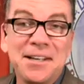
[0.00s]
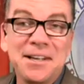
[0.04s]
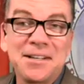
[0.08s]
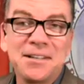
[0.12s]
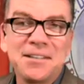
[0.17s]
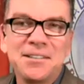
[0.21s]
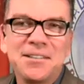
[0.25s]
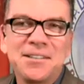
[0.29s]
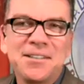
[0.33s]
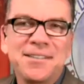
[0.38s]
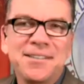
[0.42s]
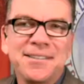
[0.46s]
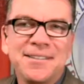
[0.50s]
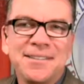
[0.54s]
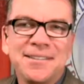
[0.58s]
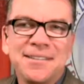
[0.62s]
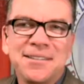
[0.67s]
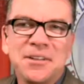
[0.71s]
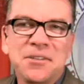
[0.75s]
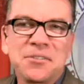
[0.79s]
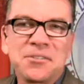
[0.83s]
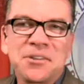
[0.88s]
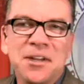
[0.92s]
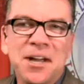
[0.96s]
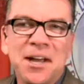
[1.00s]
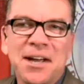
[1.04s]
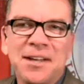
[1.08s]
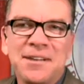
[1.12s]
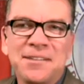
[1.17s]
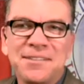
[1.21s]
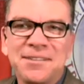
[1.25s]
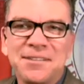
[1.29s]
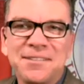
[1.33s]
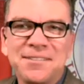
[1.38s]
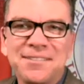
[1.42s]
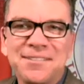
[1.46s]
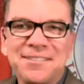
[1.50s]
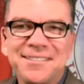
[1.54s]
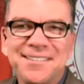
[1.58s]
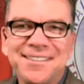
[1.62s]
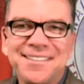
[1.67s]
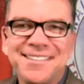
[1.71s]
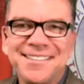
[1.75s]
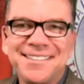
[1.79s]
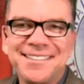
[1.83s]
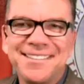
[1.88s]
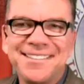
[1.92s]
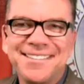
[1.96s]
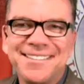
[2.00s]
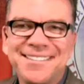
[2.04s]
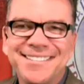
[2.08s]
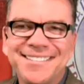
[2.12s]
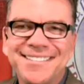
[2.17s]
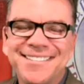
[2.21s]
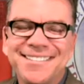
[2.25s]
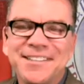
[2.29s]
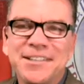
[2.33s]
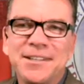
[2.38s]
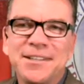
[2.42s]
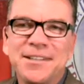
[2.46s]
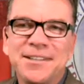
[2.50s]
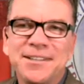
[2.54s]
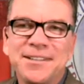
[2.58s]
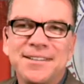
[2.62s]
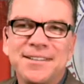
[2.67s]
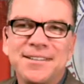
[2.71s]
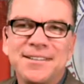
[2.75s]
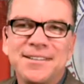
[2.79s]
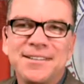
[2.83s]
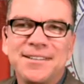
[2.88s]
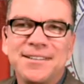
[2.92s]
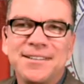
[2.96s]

yeah. and social media, That's it's nice. very easy to get overly